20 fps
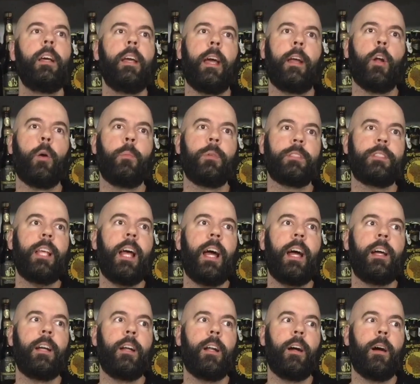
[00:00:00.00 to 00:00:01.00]
it almost
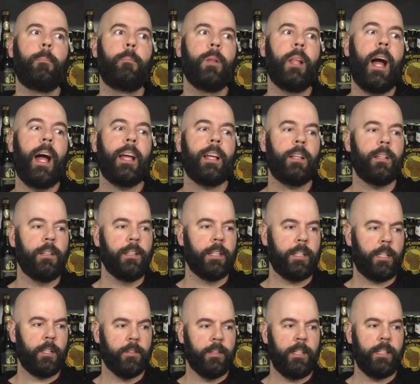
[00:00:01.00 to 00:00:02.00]
had a black
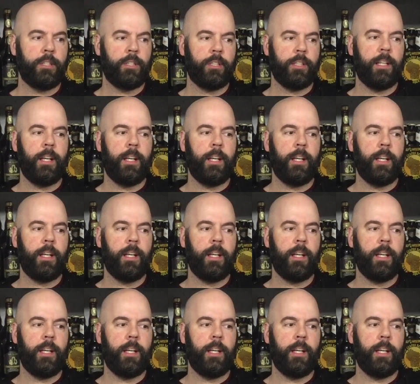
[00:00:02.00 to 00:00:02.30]
licorice,